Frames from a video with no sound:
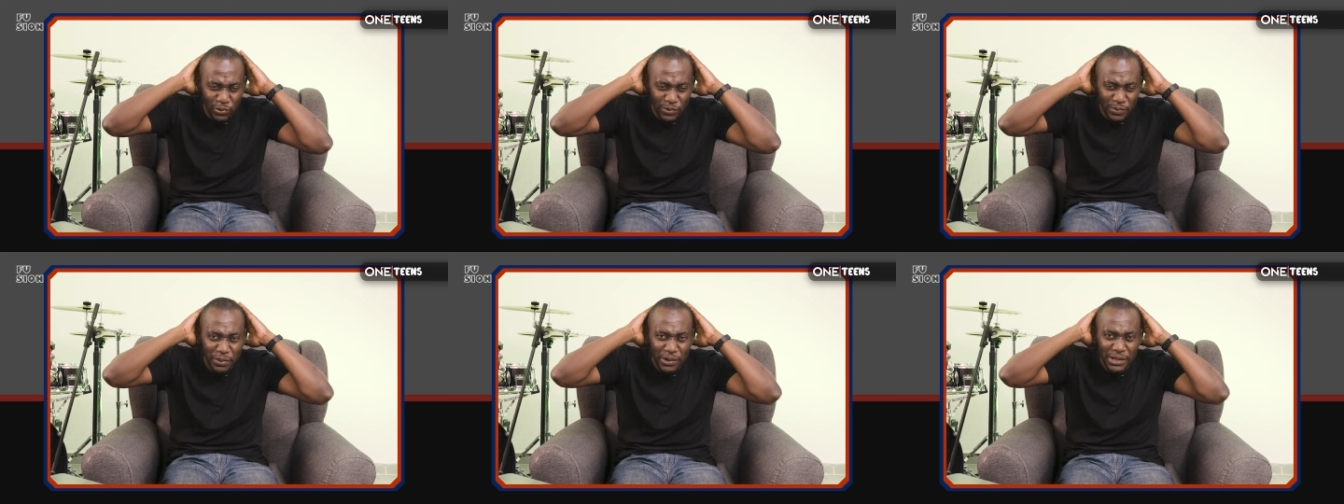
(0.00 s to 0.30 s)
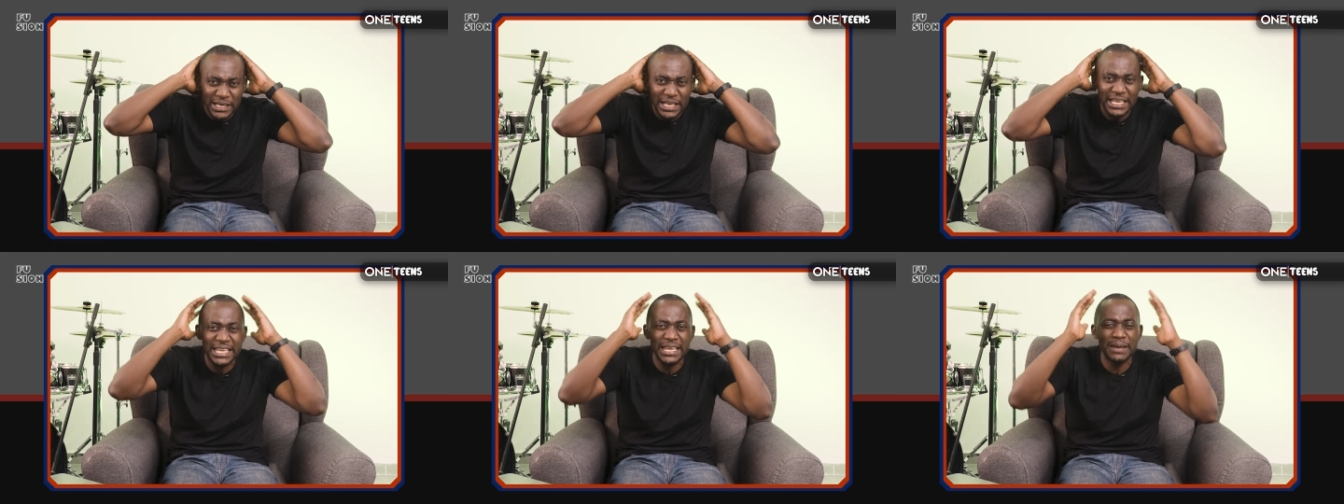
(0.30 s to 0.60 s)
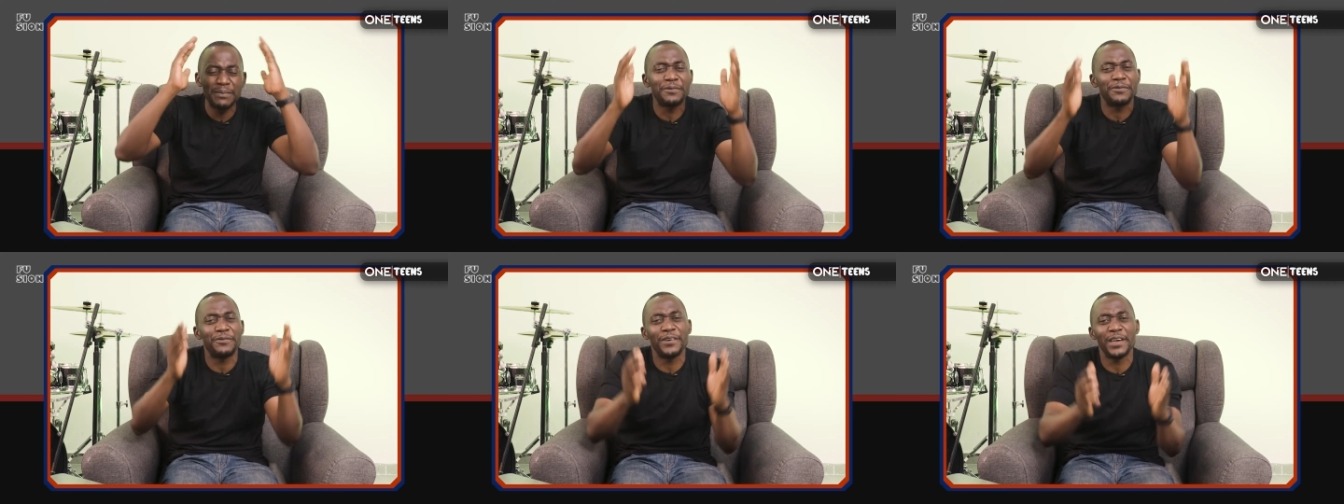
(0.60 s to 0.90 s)
but they
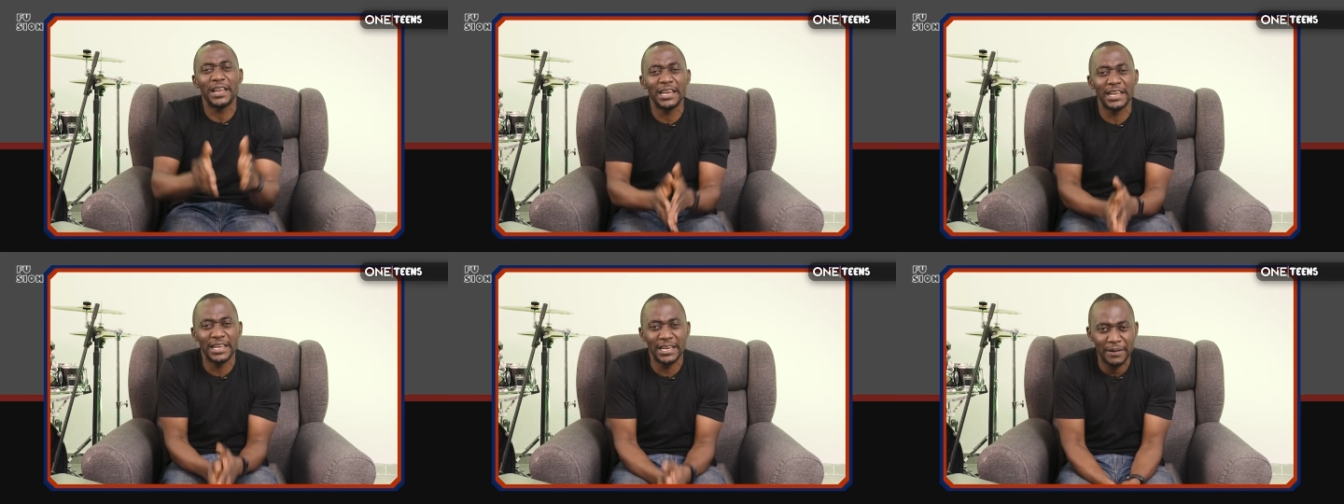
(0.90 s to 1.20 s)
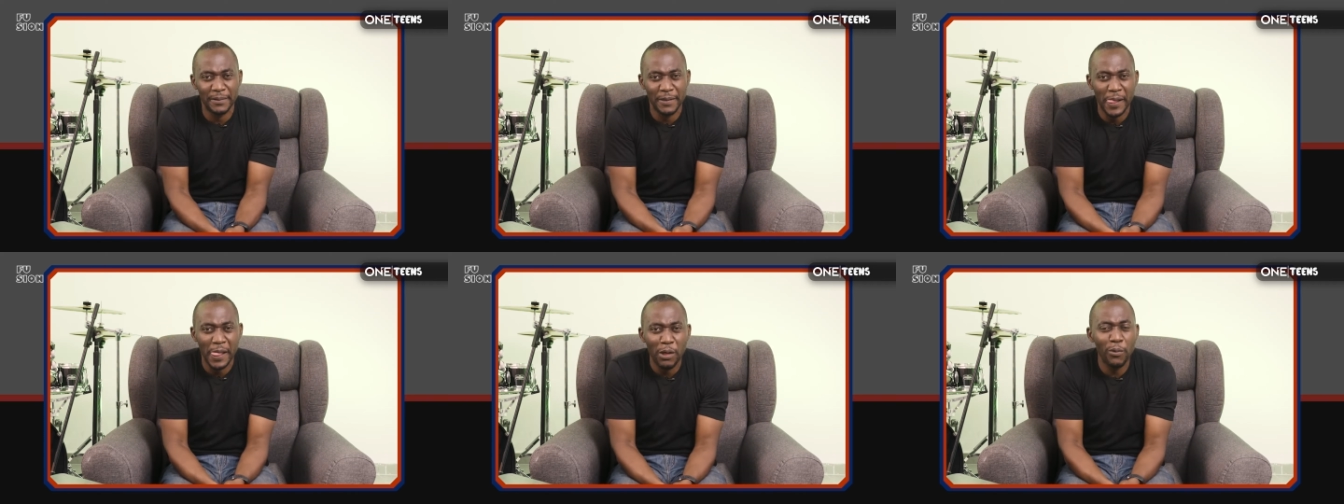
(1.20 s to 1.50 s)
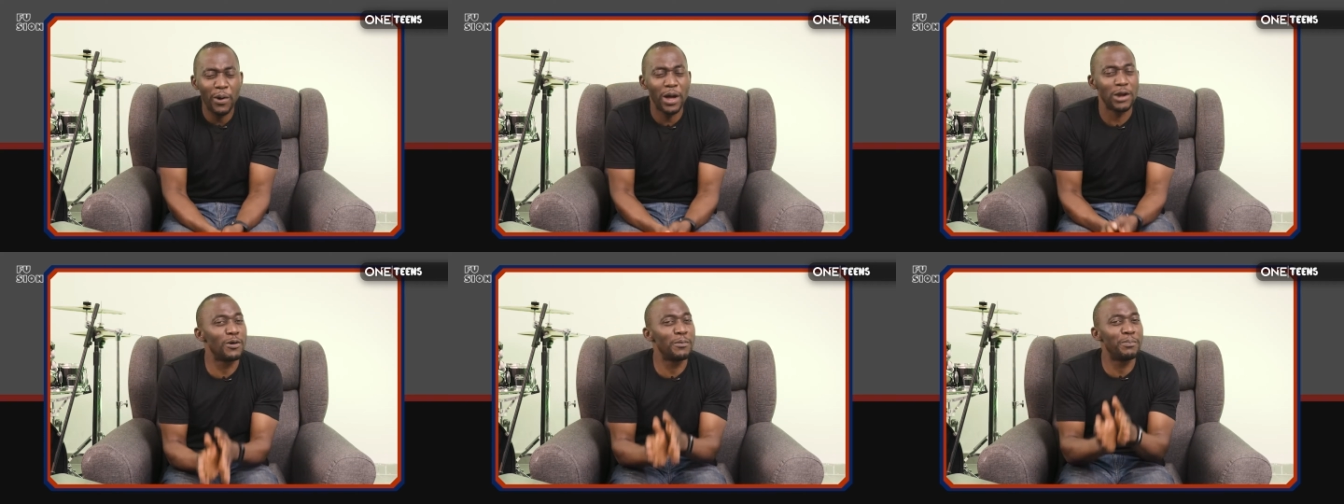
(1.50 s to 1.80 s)
keep failing.
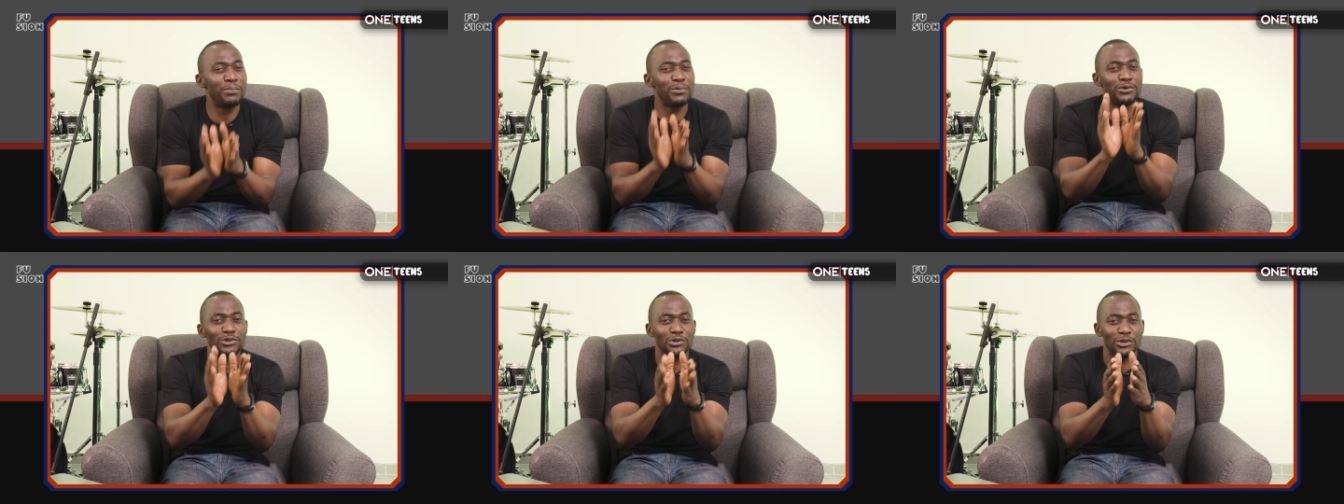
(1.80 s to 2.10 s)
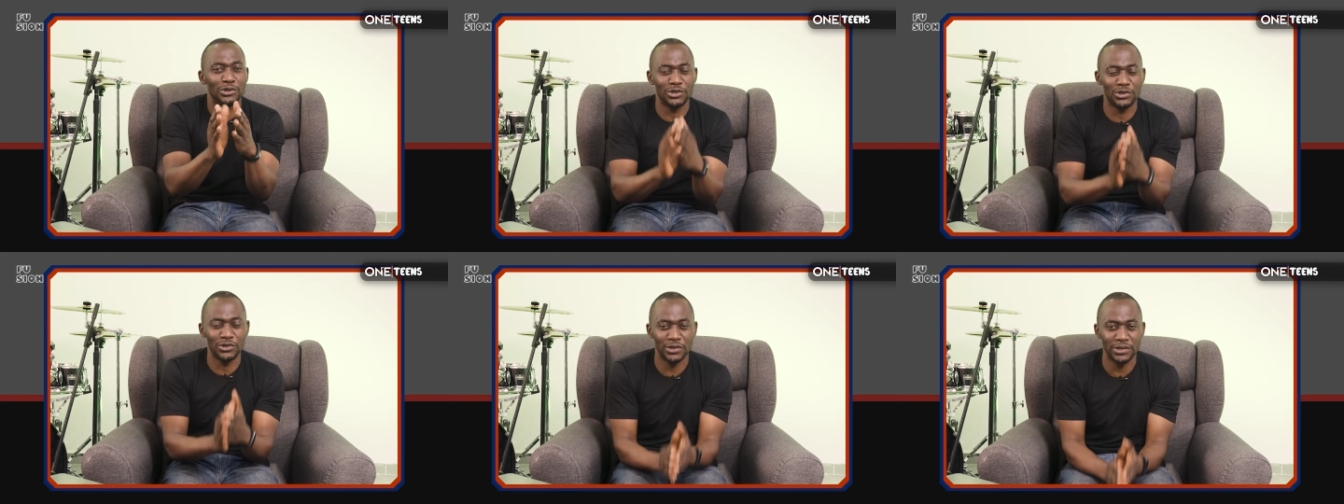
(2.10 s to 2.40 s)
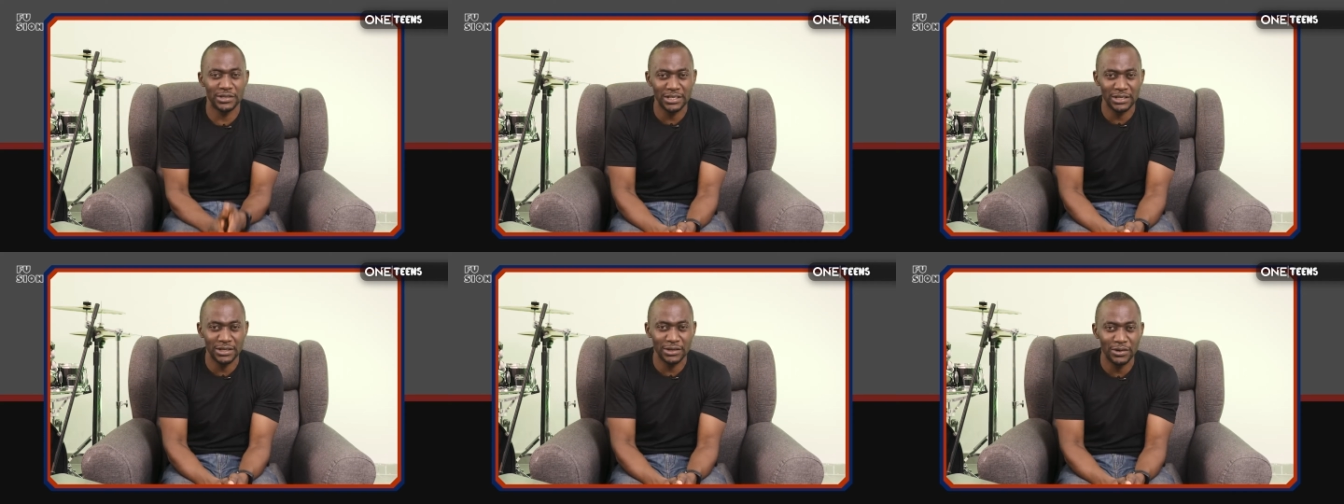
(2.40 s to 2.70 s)
Why not put your
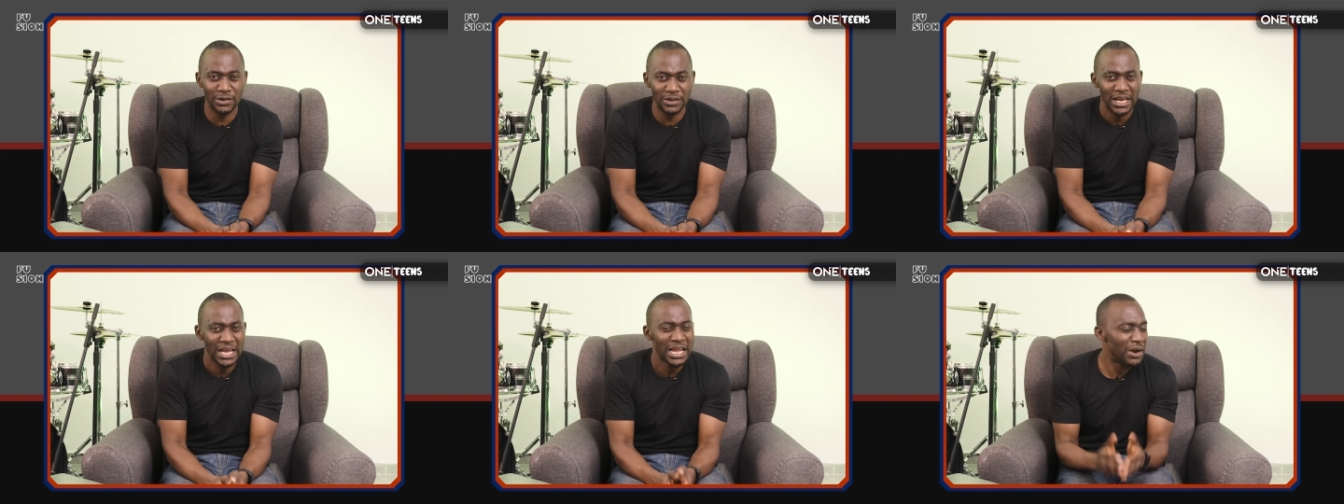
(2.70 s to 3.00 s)
trust in God?